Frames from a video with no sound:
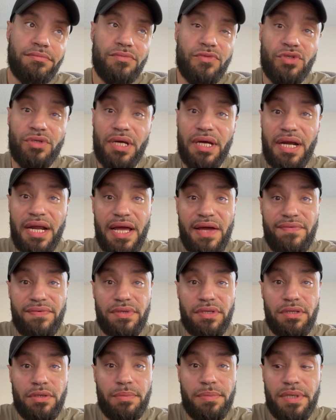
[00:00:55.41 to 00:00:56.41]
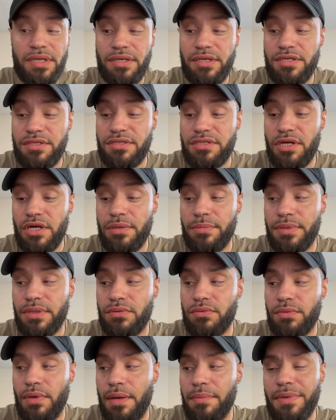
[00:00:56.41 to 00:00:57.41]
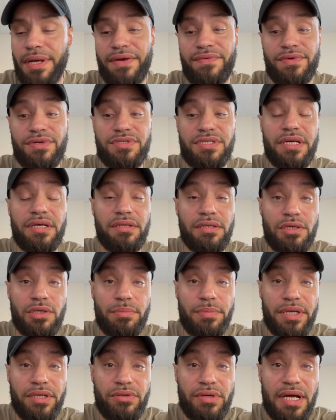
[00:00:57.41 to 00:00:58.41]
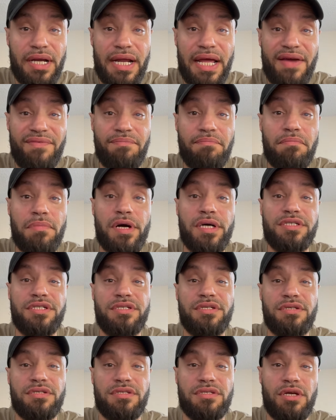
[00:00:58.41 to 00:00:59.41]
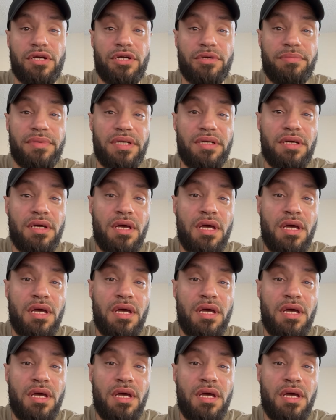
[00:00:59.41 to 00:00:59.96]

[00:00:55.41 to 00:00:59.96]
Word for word: You got to have a little bit of discernment. Well, I'm not even going to say a little bit. You got to have much discernment